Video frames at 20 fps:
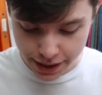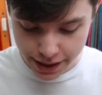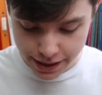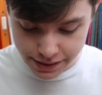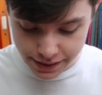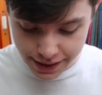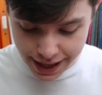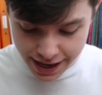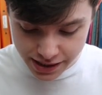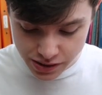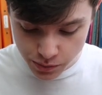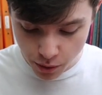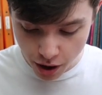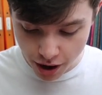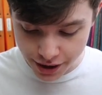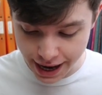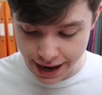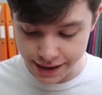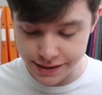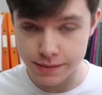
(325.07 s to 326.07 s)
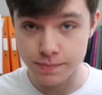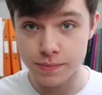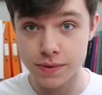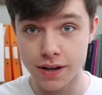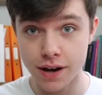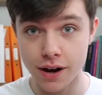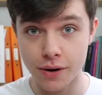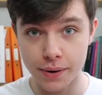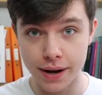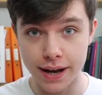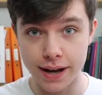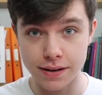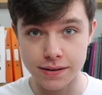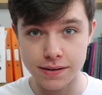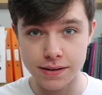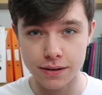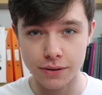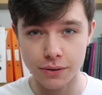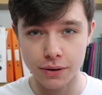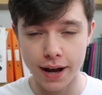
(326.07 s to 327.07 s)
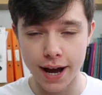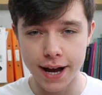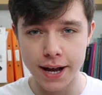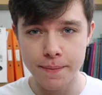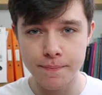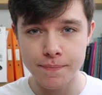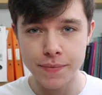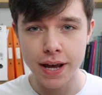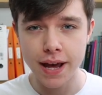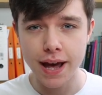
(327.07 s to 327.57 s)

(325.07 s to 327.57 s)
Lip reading: So that's what an asymptote is, okay?